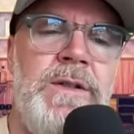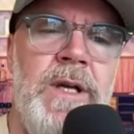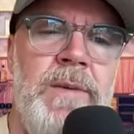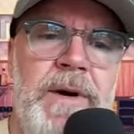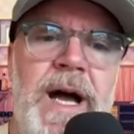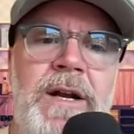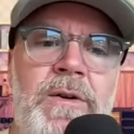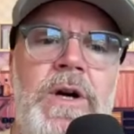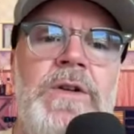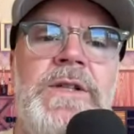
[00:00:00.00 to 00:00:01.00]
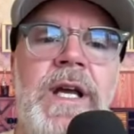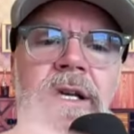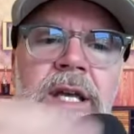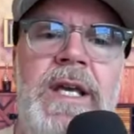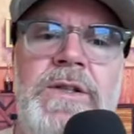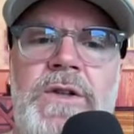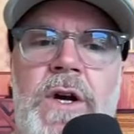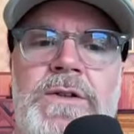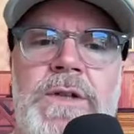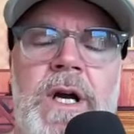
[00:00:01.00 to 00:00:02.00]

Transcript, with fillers: the Black Crowes that keys start to